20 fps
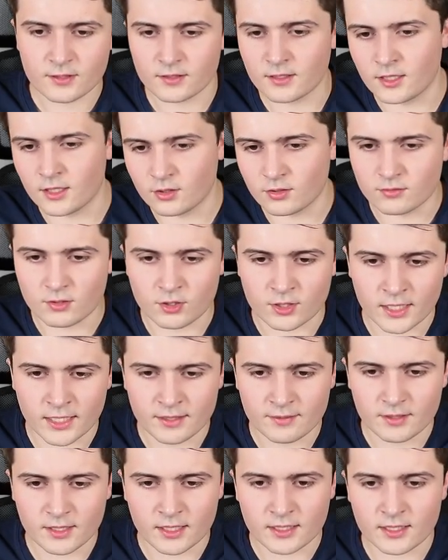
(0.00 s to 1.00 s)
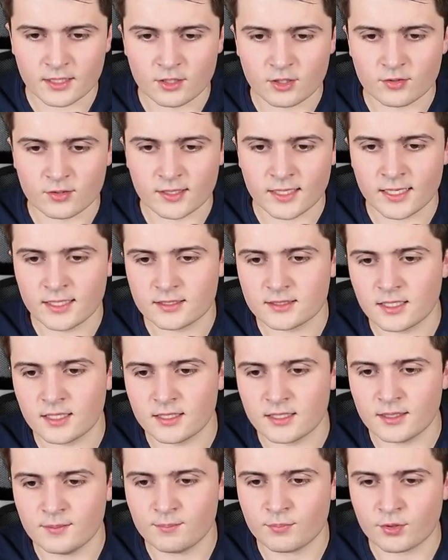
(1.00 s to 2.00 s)
Now, okay, I can go ahead
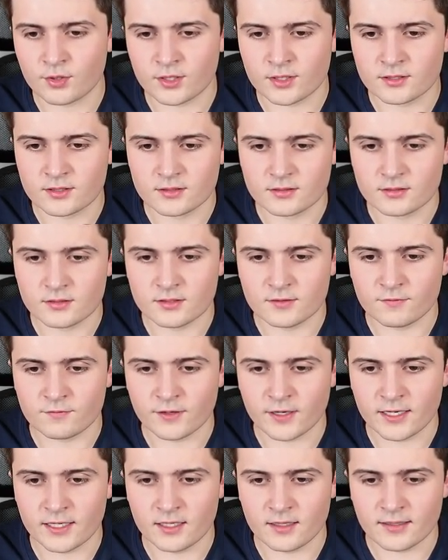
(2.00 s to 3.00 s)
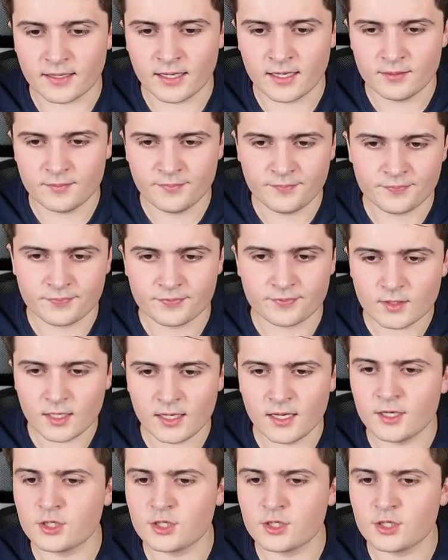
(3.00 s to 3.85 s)
and import the file again. I